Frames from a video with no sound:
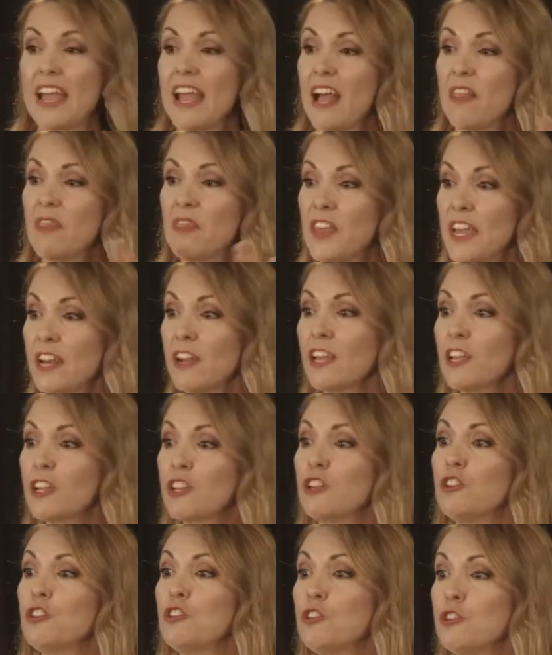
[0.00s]
And then I
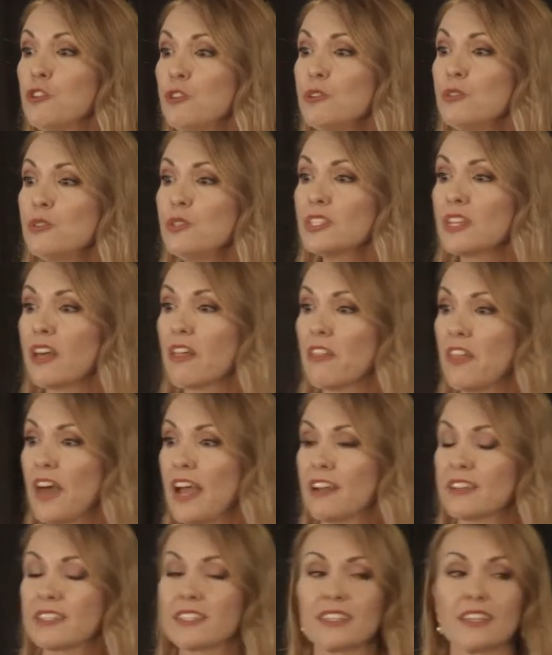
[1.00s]
can use
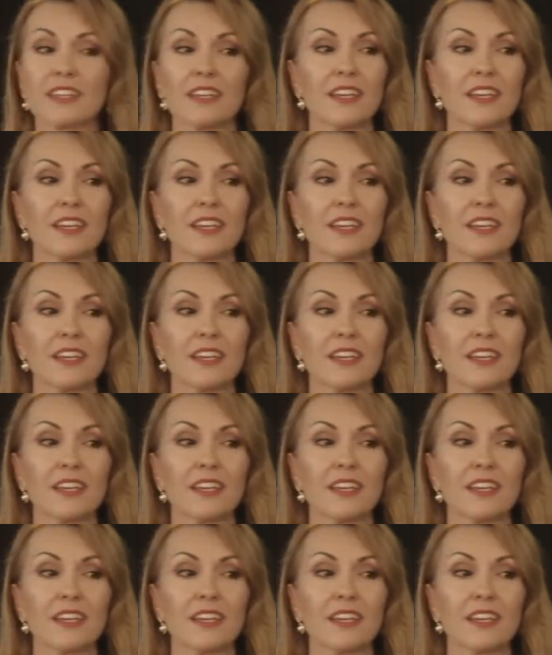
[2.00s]
that